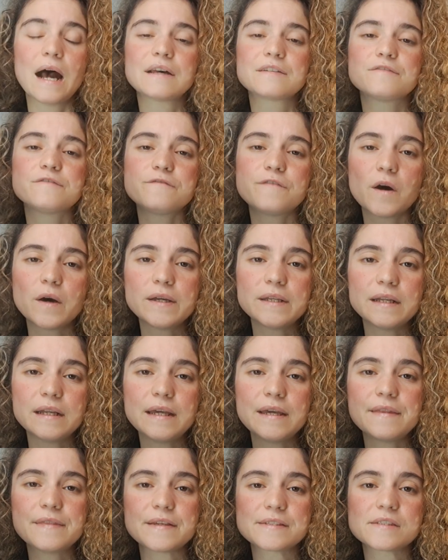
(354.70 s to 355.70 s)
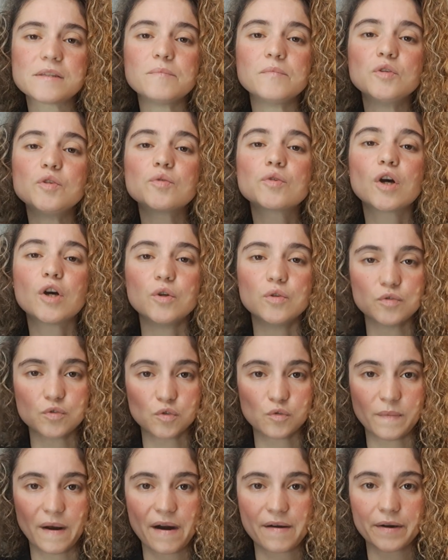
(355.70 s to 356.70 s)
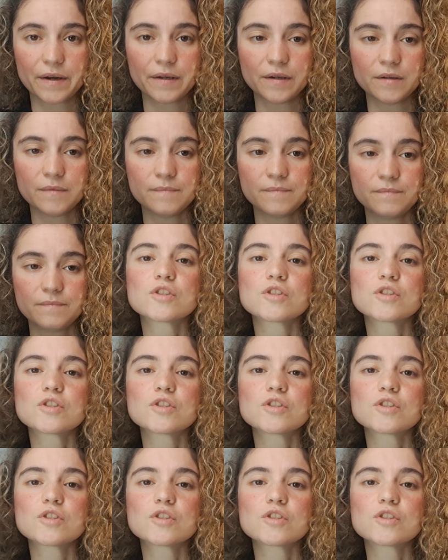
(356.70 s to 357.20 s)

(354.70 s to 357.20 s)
And finally, there's the mucosal barrier.